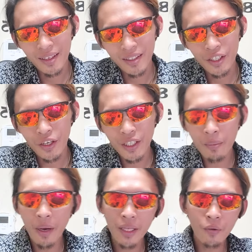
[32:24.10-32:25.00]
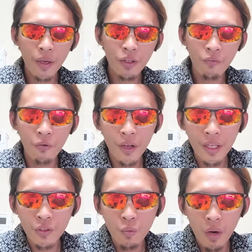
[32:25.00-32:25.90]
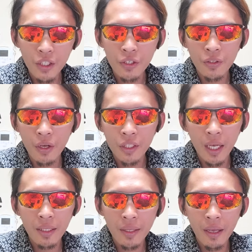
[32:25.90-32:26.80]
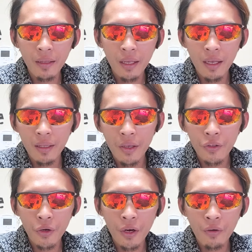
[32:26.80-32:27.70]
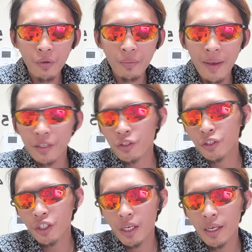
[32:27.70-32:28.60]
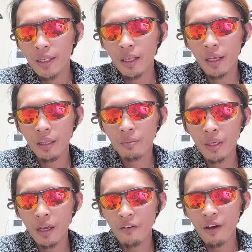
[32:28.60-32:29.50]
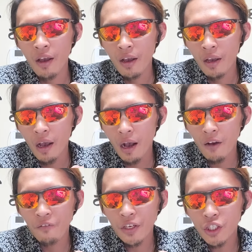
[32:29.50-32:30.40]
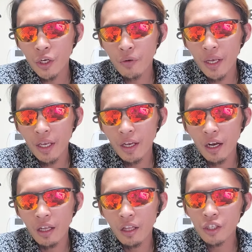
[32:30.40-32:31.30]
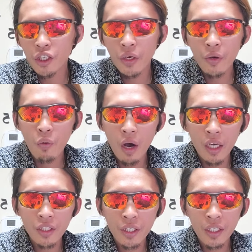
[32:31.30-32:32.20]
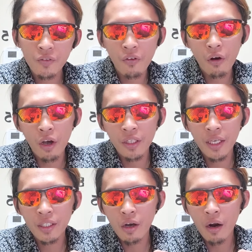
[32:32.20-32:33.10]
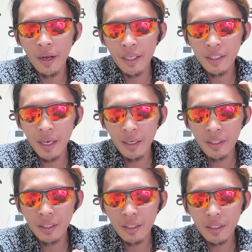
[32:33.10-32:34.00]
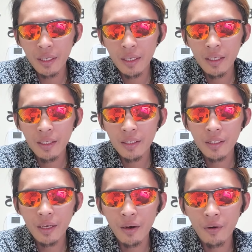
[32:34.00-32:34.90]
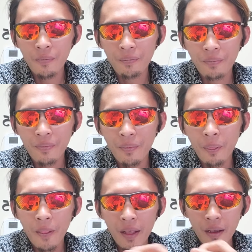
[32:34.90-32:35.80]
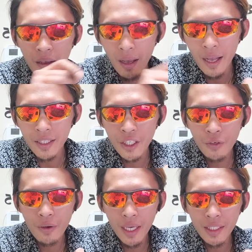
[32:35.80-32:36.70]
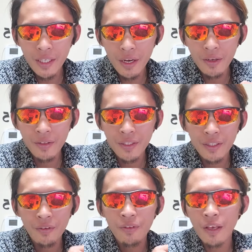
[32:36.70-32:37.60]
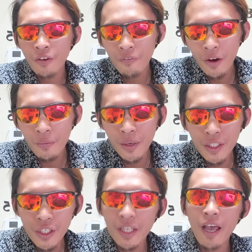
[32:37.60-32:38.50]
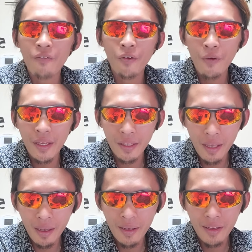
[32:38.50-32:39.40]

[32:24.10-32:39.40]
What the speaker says: cheers. And by the way, don't forget to watch Kunoz Altel later with Master G. He'll be featuring luxury watches on his RSS. So I'll see you guys there. So thank you very much and have a great day.